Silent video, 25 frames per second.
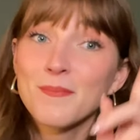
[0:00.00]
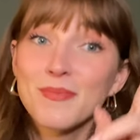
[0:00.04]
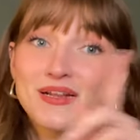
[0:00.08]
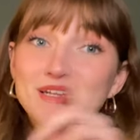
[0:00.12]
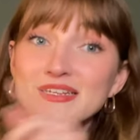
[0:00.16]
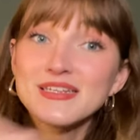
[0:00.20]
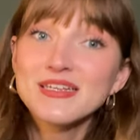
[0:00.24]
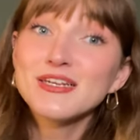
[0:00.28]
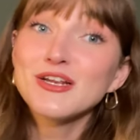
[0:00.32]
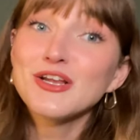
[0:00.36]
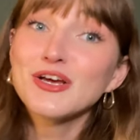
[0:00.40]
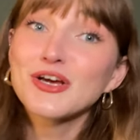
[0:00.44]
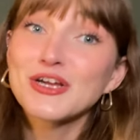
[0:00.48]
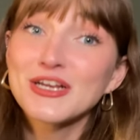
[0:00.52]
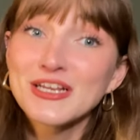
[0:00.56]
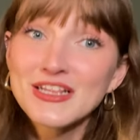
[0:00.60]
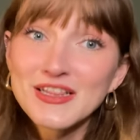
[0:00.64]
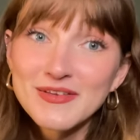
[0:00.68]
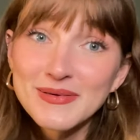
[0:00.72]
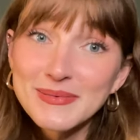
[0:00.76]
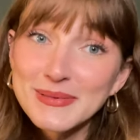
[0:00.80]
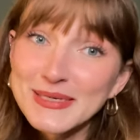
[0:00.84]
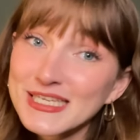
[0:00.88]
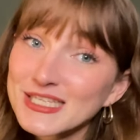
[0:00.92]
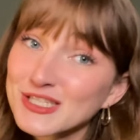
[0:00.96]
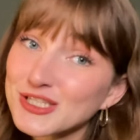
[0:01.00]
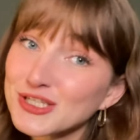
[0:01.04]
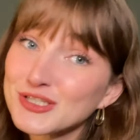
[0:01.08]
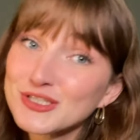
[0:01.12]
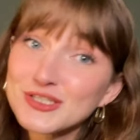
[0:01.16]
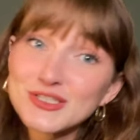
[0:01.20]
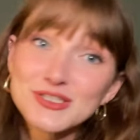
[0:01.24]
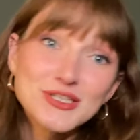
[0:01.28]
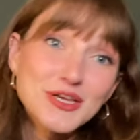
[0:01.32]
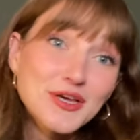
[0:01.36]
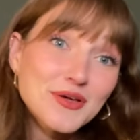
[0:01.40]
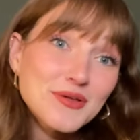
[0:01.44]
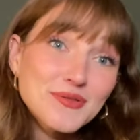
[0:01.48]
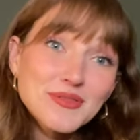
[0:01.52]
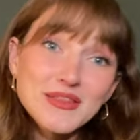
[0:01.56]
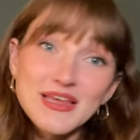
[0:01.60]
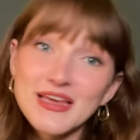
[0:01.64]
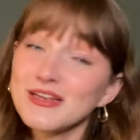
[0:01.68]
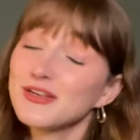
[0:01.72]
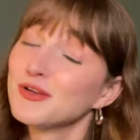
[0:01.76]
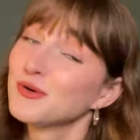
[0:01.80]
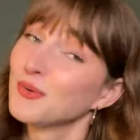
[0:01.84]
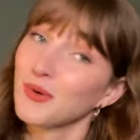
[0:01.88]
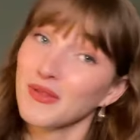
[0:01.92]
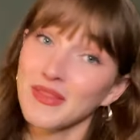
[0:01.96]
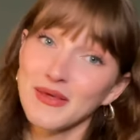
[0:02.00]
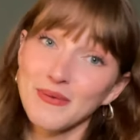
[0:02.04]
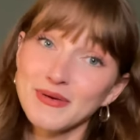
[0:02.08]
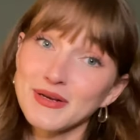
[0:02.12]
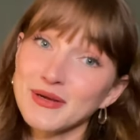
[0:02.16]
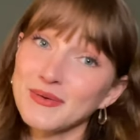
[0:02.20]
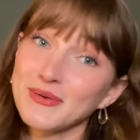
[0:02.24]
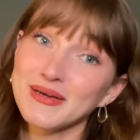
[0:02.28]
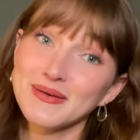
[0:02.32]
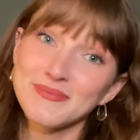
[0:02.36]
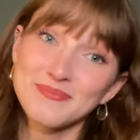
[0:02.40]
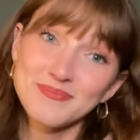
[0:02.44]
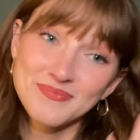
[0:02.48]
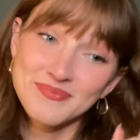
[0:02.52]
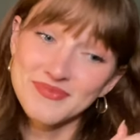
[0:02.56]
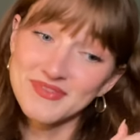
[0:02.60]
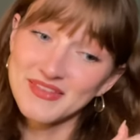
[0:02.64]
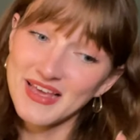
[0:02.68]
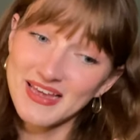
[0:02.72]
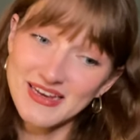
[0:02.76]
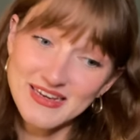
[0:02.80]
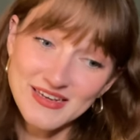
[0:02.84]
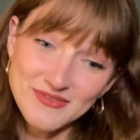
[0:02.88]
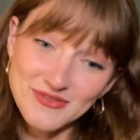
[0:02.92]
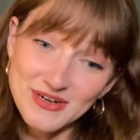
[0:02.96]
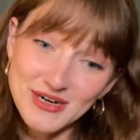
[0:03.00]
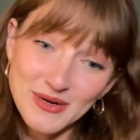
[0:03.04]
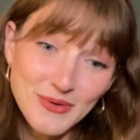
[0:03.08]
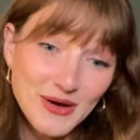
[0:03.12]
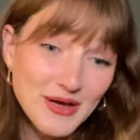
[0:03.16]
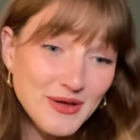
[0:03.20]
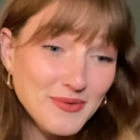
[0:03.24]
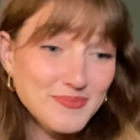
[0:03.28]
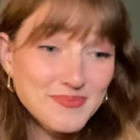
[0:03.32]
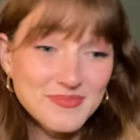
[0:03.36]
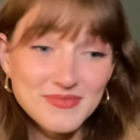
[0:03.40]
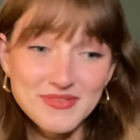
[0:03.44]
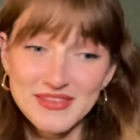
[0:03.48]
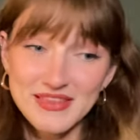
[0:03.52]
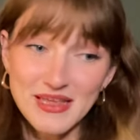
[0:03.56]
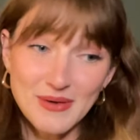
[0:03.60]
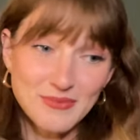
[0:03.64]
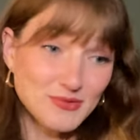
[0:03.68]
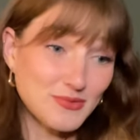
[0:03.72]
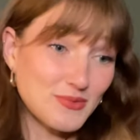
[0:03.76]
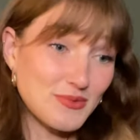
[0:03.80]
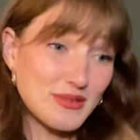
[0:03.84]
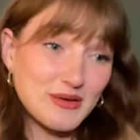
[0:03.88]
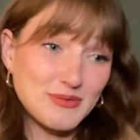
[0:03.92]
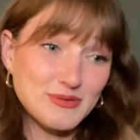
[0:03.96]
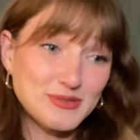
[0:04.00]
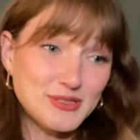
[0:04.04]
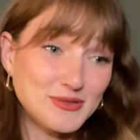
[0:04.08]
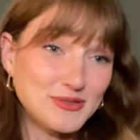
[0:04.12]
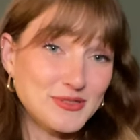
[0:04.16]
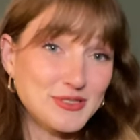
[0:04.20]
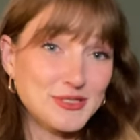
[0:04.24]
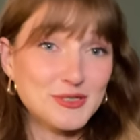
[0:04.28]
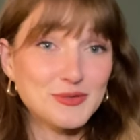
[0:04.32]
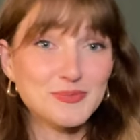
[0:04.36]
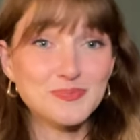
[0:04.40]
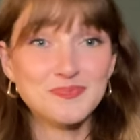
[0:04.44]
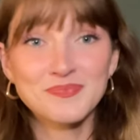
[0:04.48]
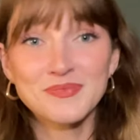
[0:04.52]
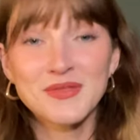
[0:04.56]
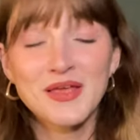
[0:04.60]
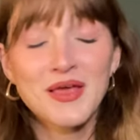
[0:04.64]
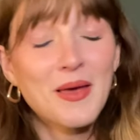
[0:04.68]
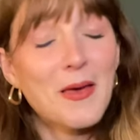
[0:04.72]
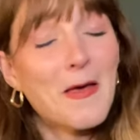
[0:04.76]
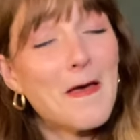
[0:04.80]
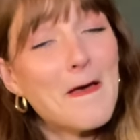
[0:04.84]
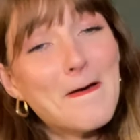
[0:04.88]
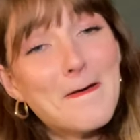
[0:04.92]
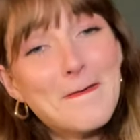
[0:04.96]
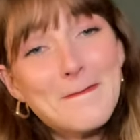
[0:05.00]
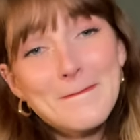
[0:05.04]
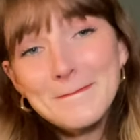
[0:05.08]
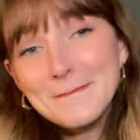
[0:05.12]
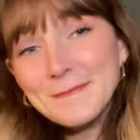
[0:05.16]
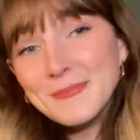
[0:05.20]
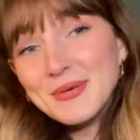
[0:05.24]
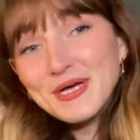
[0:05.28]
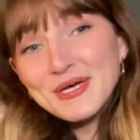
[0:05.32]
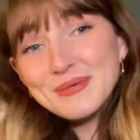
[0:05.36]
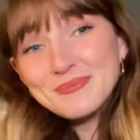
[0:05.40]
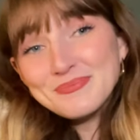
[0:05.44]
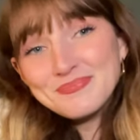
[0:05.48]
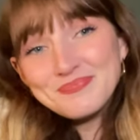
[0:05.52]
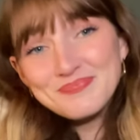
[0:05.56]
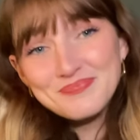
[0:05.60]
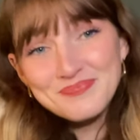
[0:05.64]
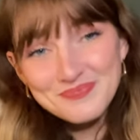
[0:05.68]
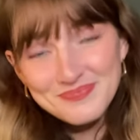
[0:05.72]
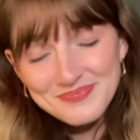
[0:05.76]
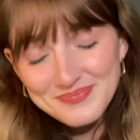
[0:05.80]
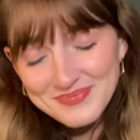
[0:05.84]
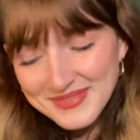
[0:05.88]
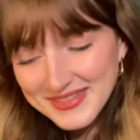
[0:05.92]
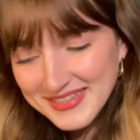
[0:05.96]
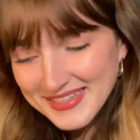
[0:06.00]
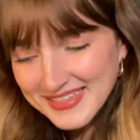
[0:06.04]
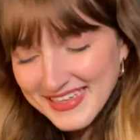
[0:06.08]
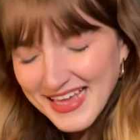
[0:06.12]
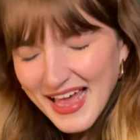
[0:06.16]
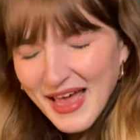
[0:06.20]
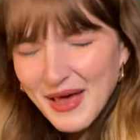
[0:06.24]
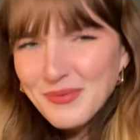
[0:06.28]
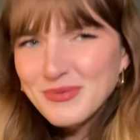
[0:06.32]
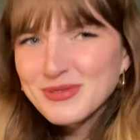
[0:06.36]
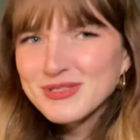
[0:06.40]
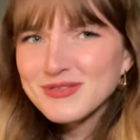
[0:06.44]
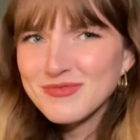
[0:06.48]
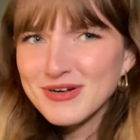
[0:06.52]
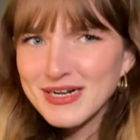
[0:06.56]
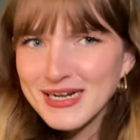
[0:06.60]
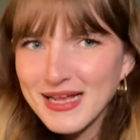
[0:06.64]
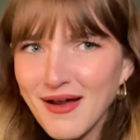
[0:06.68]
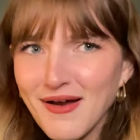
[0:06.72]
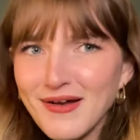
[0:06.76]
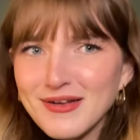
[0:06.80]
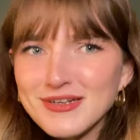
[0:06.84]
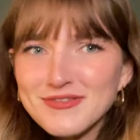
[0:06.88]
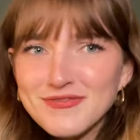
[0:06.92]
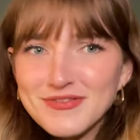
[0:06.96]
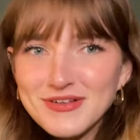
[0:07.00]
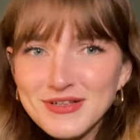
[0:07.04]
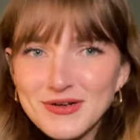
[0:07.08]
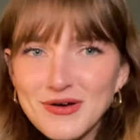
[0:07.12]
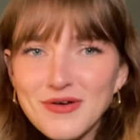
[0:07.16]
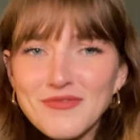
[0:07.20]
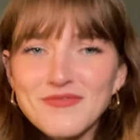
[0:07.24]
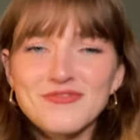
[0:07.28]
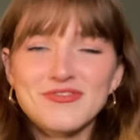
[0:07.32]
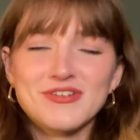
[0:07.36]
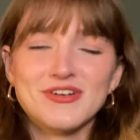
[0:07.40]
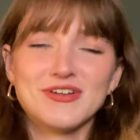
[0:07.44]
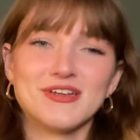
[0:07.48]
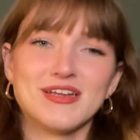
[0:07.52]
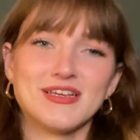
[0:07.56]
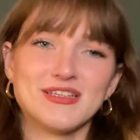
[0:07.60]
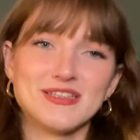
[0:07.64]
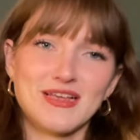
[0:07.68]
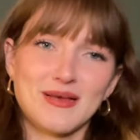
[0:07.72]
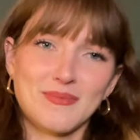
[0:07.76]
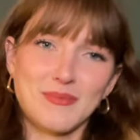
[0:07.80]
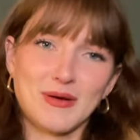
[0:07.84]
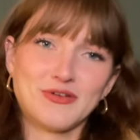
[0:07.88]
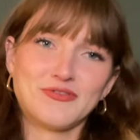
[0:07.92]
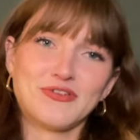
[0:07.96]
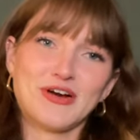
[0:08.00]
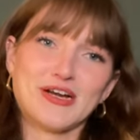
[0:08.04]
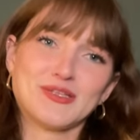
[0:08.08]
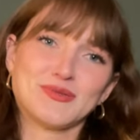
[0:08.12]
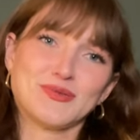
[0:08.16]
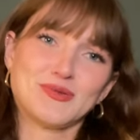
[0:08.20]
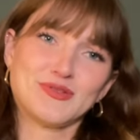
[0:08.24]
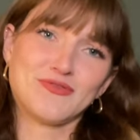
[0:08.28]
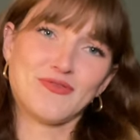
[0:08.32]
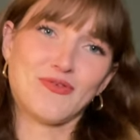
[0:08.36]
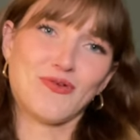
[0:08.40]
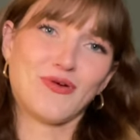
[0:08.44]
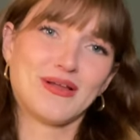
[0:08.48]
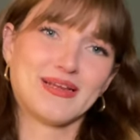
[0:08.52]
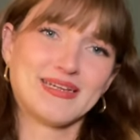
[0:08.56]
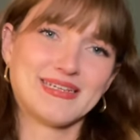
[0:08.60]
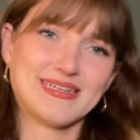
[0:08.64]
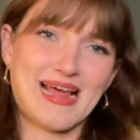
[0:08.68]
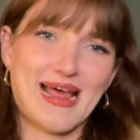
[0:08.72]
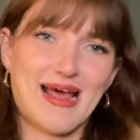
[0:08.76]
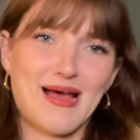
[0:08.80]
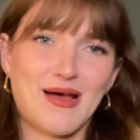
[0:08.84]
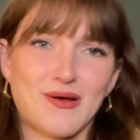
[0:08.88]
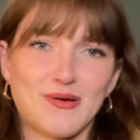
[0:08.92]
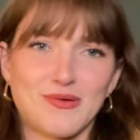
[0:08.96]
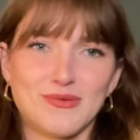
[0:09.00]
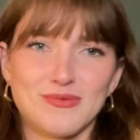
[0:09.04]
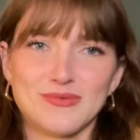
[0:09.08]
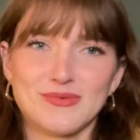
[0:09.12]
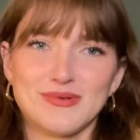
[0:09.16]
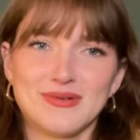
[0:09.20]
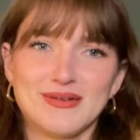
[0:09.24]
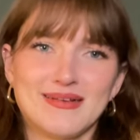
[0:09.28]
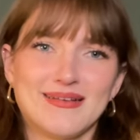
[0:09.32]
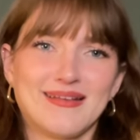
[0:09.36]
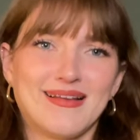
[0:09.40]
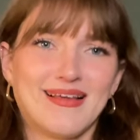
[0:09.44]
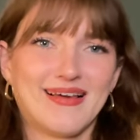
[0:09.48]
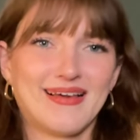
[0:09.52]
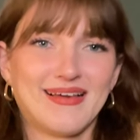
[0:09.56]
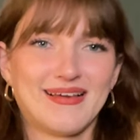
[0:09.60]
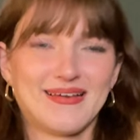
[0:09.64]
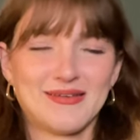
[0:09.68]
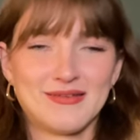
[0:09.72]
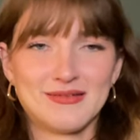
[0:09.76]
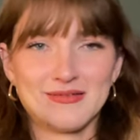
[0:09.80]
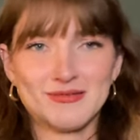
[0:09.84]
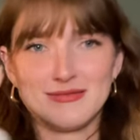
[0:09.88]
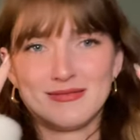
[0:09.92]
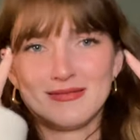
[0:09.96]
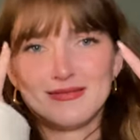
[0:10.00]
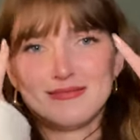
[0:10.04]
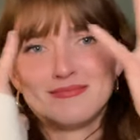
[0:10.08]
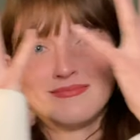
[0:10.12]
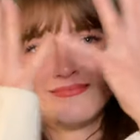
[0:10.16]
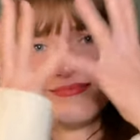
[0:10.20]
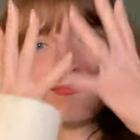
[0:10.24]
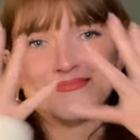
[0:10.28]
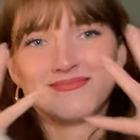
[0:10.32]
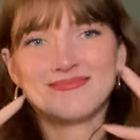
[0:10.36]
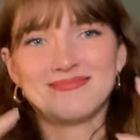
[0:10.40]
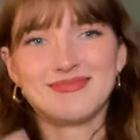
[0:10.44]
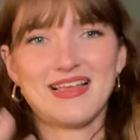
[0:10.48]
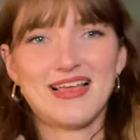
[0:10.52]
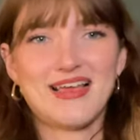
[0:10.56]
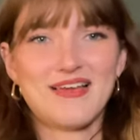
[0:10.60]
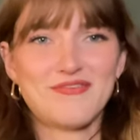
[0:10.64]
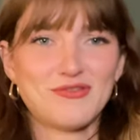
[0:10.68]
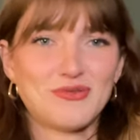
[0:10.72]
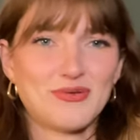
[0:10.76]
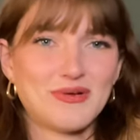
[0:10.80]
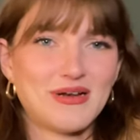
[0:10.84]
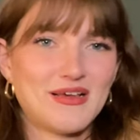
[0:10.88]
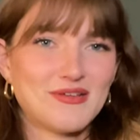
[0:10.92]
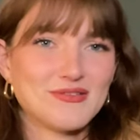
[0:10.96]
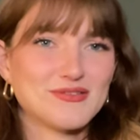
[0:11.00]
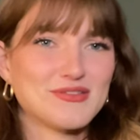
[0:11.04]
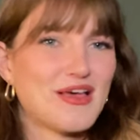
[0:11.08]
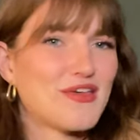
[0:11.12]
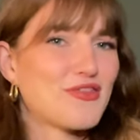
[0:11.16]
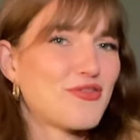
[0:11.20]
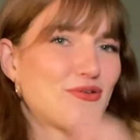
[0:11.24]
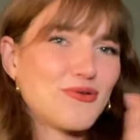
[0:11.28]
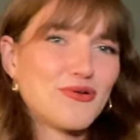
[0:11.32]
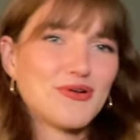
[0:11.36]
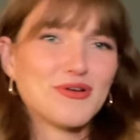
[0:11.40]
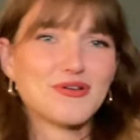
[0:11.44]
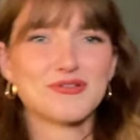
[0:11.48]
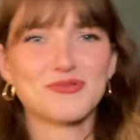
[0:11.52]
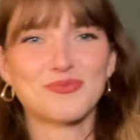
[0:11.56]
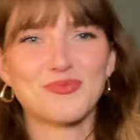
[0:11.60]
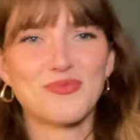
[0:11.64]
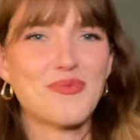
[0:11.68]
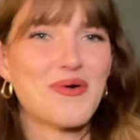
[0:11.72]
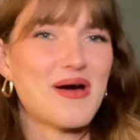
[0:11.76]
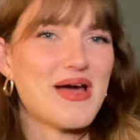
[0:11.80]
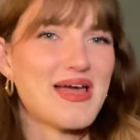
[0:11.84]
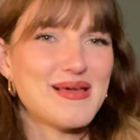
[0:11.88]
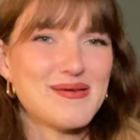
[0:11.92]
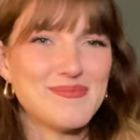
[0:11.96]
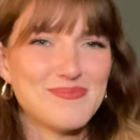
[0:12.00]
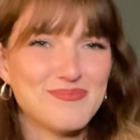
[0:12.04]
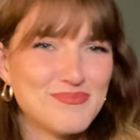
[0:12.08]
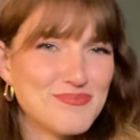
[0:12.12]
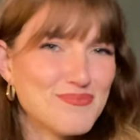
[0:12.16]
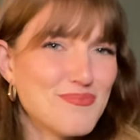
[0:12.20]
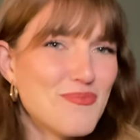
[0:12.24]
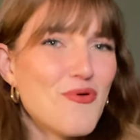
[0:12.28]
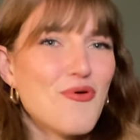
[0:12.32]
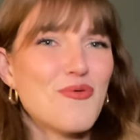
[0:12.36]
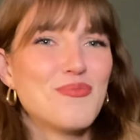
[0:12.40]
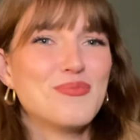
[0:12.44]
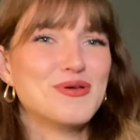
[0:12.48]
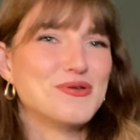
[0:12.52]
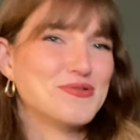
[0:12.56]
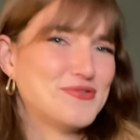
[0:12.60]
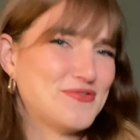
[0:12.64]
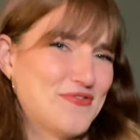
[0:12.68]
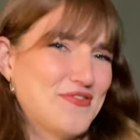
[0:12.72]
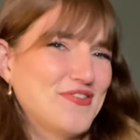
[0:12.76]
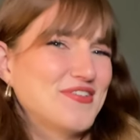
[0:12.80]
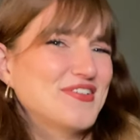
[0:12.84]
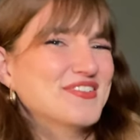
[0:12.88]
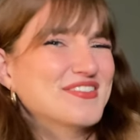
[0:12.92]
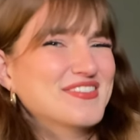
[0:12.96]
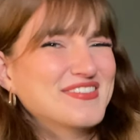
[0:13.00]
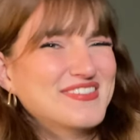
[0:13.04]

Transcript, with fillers: but it did look good in the pictures so they knew what they were doing they did really well that was what they were told to do but yeah it was really hard to feel confident as like my dress was falling down and like everyone else I thought looked way more beautiful